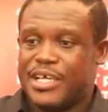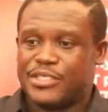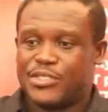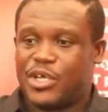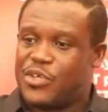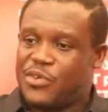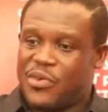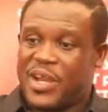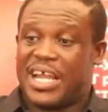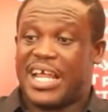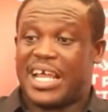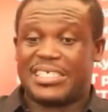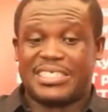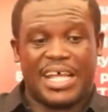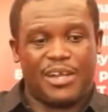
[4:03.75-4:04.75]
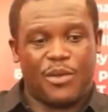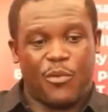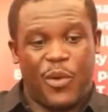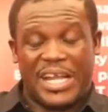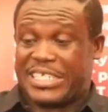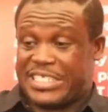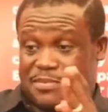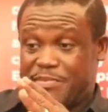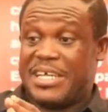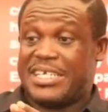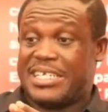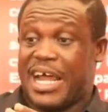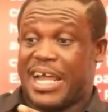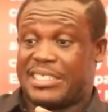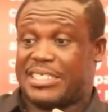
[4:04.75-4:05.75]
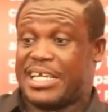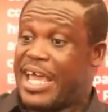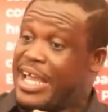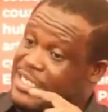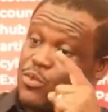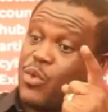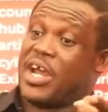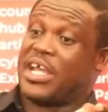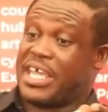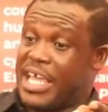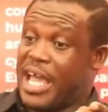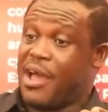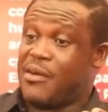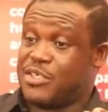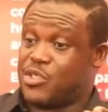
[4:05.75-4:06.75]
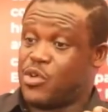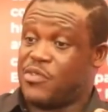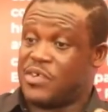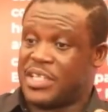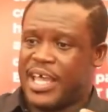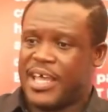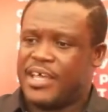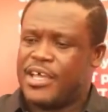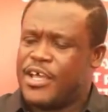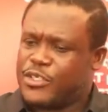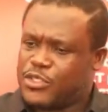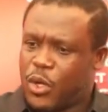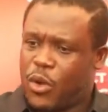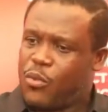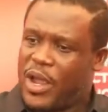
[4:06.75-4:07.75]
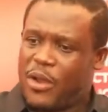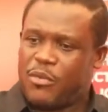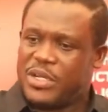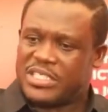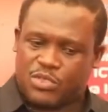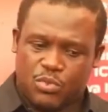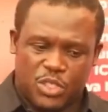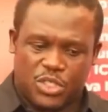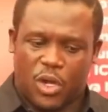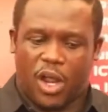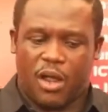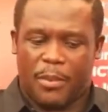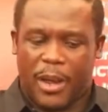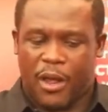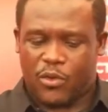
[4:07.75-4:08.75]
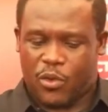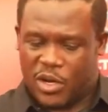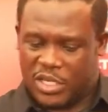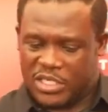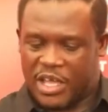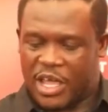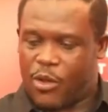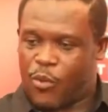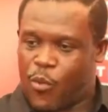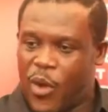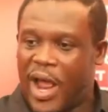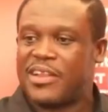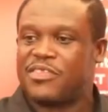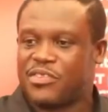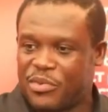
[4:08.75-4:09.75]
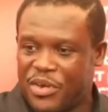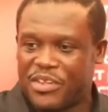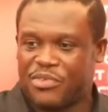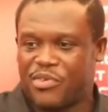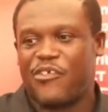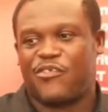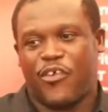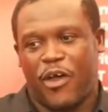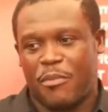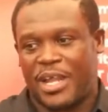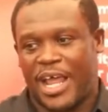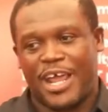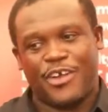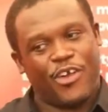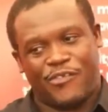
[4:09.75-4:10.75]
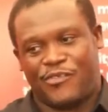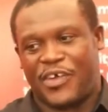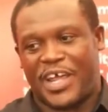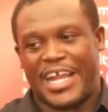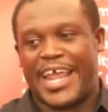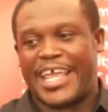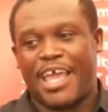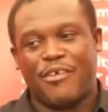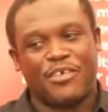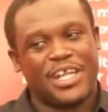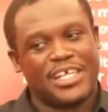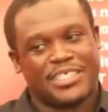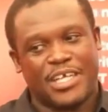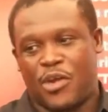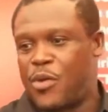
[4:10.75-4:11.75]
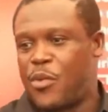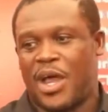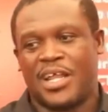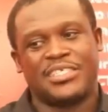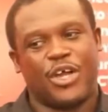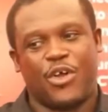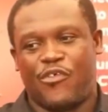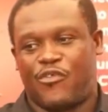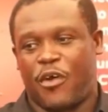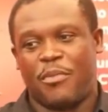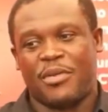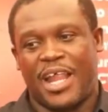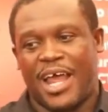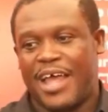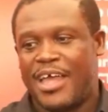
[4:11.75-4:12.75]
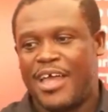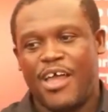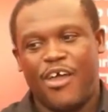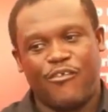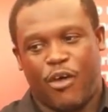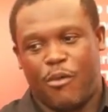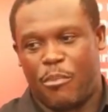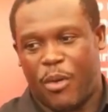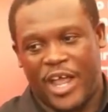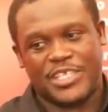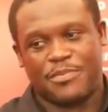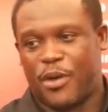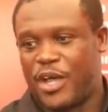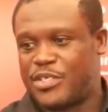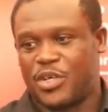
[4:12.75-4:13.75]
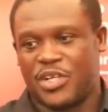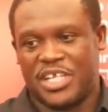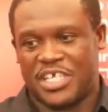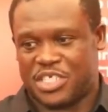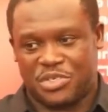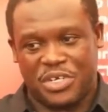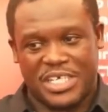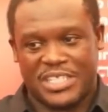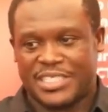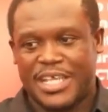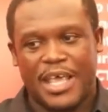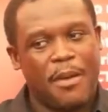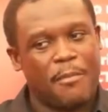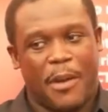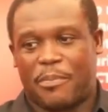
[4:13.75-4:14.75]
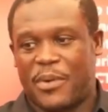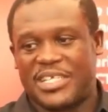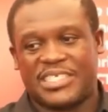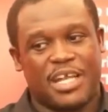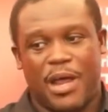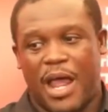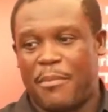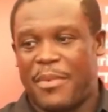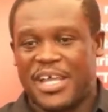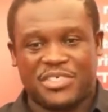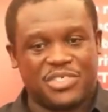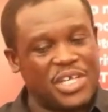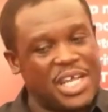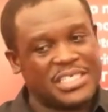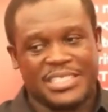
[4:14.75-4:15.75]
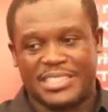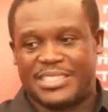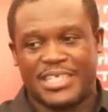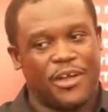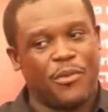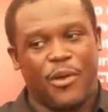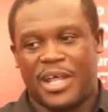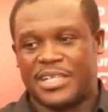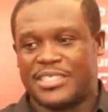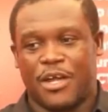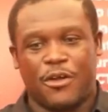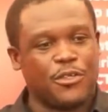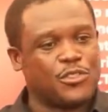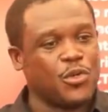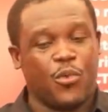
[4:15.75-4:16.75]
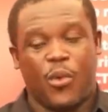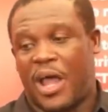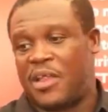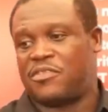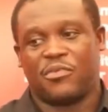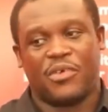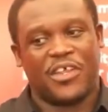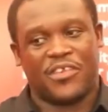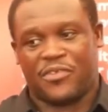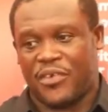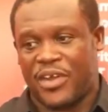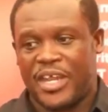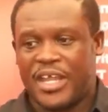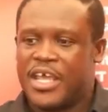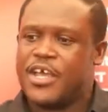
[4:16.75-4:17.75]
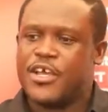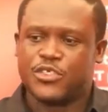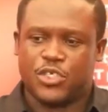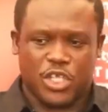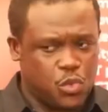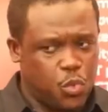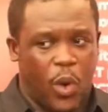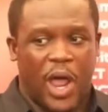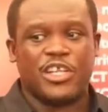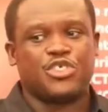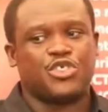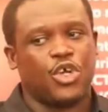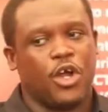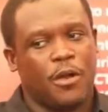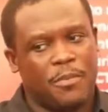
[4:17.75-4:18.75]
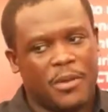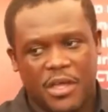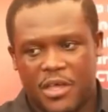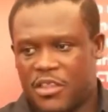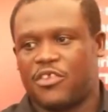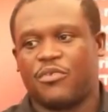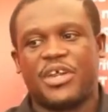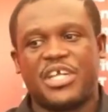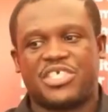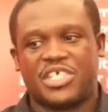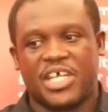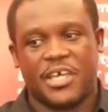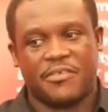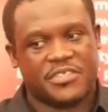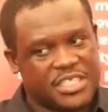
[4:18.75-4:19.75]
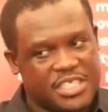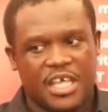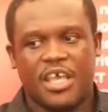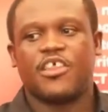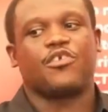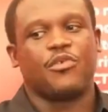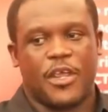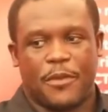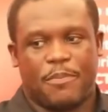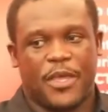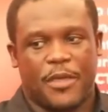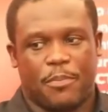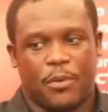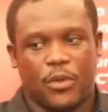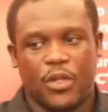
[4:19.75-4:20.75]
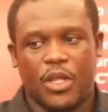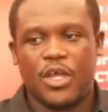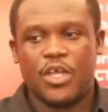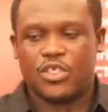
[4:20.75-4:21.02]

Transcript: So you realize that when it's midnight here, it's working hours over there. So when we talk about the 1-3-3 formula, and don't forget, I gave you the 0-1-0 formula for boys on the streets, but President Mahama is changing 0-1-0 to 1-3-3. So it's one job, 3 shifts, 3 people.